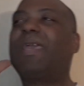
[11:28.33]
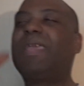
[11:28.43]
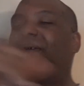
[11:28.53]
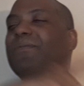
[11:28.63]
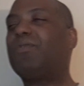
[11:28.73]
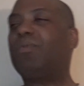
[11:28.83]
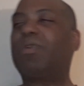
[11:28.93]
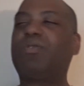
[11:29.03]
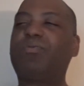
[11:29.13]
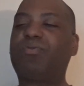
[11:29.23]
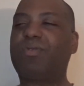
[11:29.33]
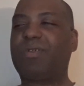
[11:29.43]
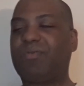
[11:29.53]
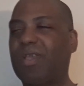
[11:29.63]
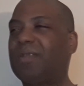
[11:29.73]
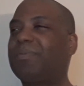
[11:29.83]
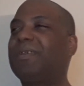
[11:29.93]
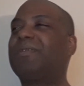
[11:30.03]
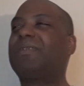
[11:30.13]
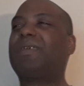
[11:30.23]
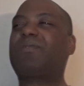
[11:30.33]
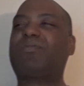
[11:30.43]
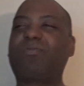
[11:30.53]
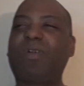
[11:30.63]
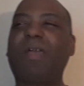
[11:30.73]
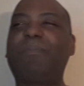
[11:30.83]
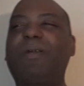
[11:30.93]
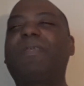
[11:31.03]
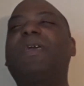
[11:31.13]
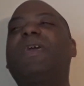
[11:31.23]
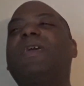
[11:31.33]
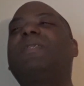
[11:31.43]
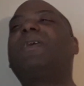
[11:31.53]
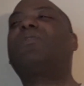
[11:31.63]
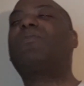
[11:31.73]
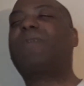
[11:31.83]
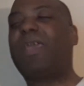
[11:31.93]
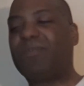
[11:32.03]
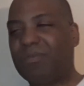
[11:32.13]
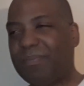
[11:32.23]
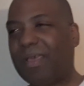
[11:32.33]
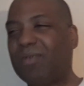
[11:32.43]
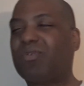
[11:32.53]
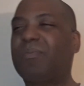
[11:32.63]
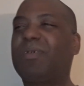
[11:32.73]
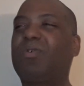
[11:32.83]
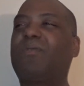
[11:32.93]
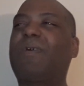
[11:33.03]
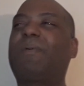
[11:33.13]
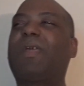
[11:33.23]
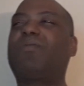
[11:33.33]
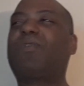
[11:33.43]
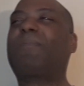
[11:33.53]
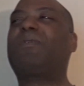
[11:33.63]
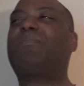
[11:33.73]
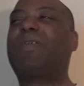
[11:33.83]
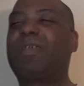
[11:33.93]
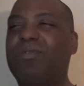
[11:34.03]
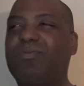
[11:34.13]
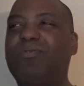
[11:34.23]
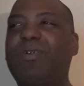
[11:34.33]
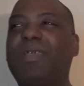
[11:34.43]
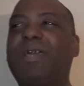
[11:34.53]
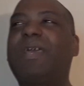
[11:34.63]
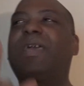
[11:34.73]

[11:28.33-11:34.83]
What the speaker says: If you are new to this channel, please hit that subscribe button. Hit that notification bell so you'll be notified when I drop this breaking news on you.